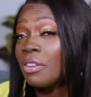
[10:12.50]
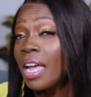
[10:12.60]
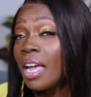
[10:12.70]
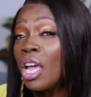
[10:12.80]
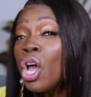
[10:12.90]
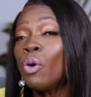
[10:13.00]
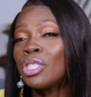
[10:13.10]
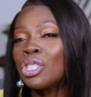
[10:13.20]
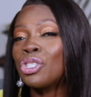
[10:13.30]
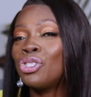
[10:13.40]
that? Which
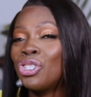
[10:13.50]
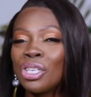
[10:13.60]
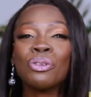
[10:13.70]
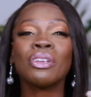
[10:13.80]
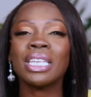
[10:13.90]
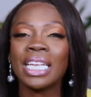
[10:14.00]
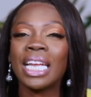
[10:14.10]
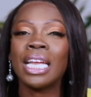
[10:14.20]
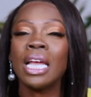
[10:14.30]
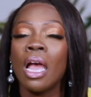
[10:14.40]
is
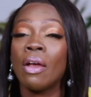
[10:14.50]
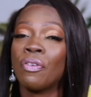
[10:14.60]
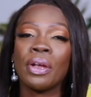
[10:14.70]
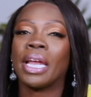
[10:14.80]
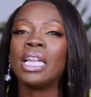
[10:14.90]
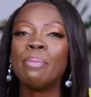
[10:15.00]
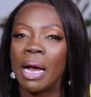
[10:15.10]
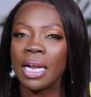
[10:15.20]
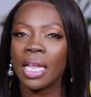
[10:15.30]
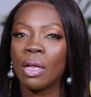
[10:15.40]
generally for
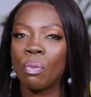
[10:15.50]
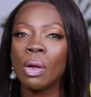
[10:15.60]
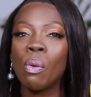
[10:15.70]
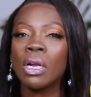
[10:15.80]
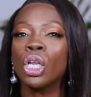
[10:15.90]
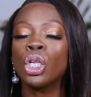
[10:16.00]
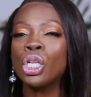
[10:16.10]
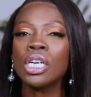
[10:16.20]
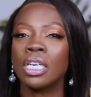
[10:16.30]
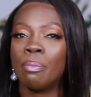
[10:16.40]
anybody. We want to
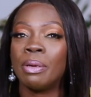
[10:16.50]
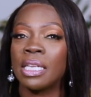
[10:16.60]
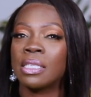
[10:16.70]
look good, but it's